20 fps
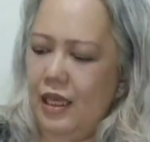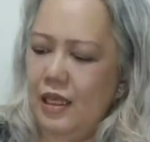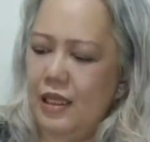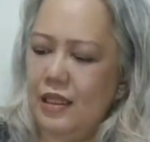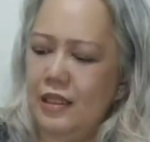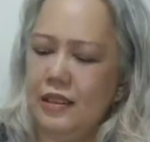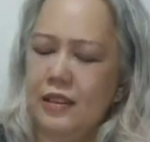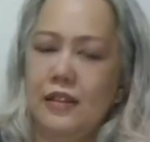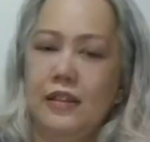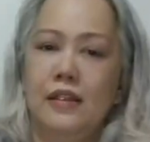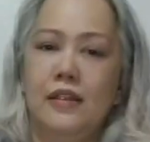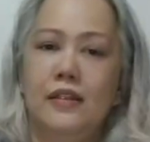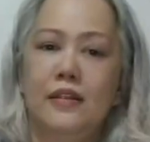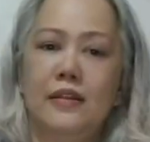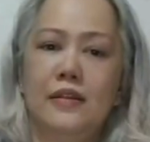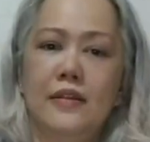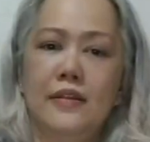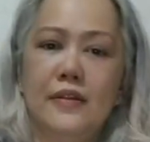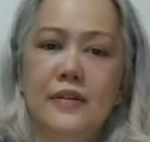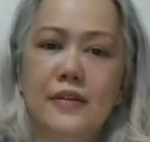And
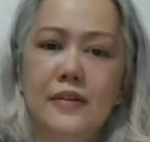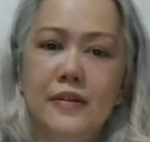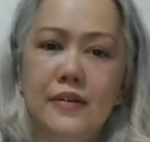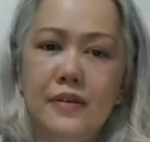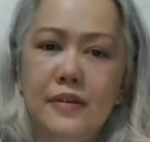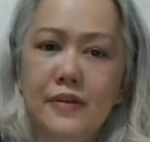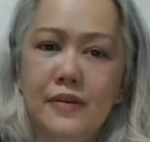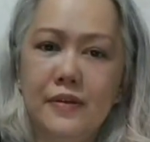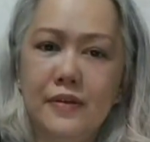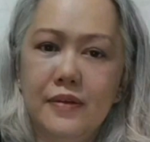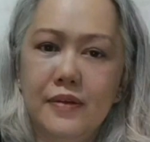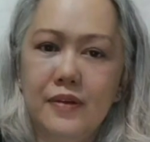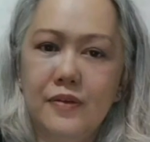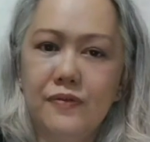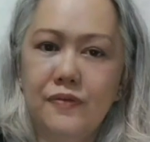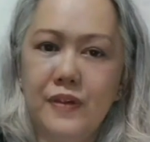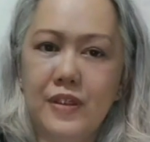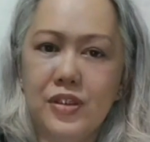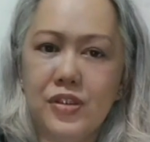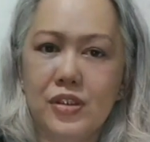
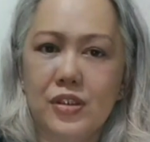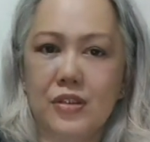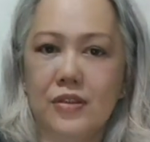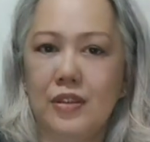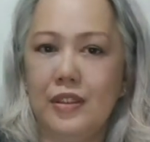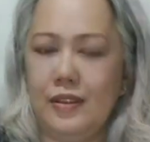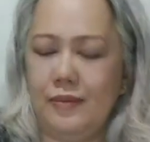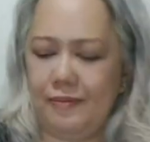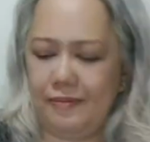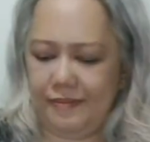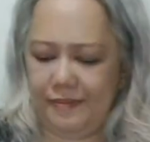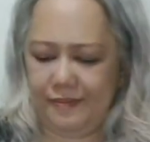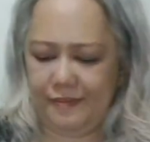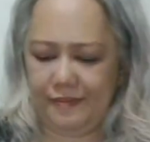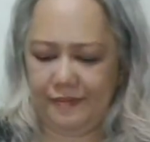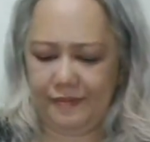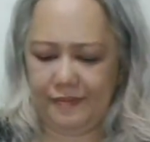the facial cream.